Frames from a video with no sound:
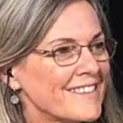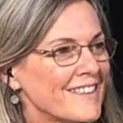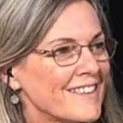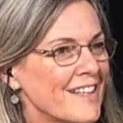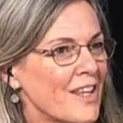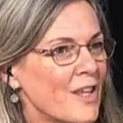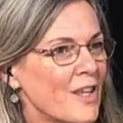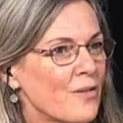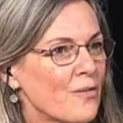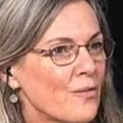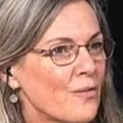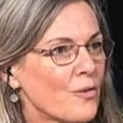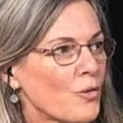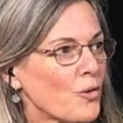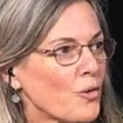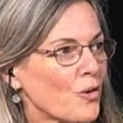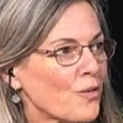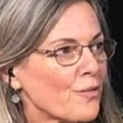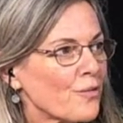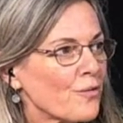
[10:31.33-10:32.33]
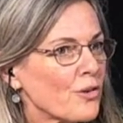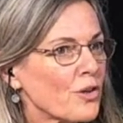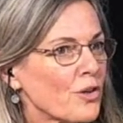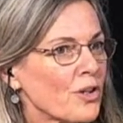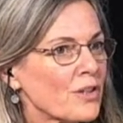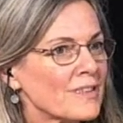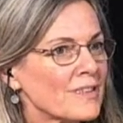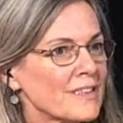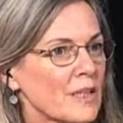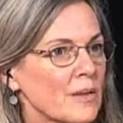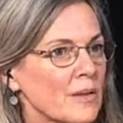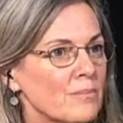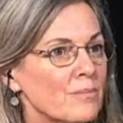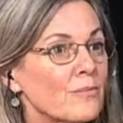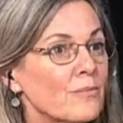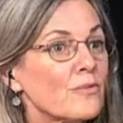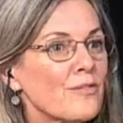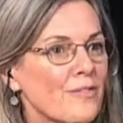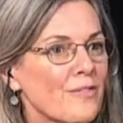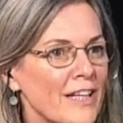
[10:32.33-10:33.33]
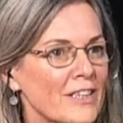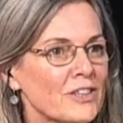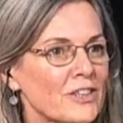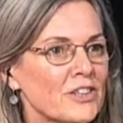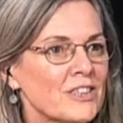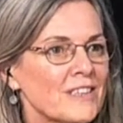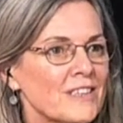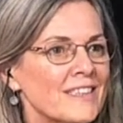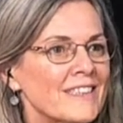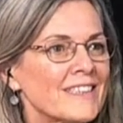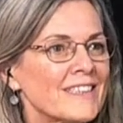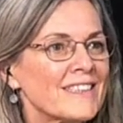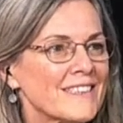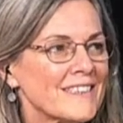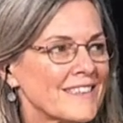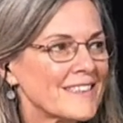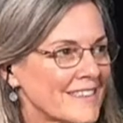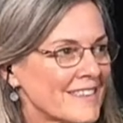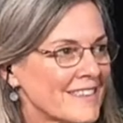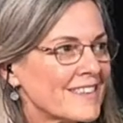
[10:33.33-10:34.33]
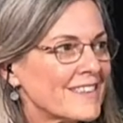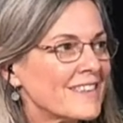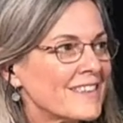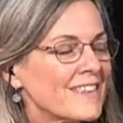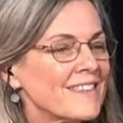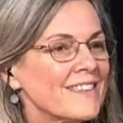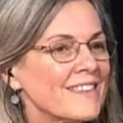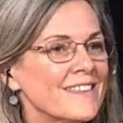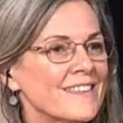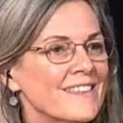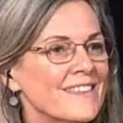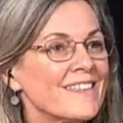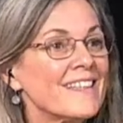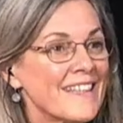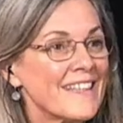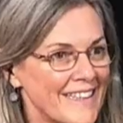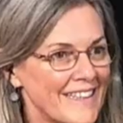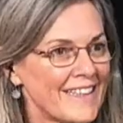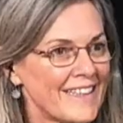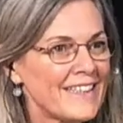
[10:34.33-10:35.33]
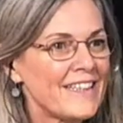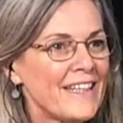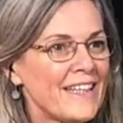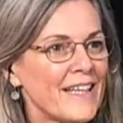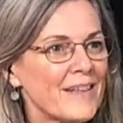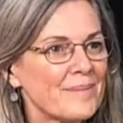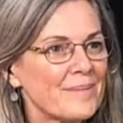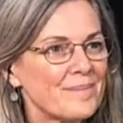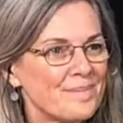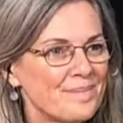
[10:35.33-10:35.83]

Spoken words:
the floor for some reflections. India.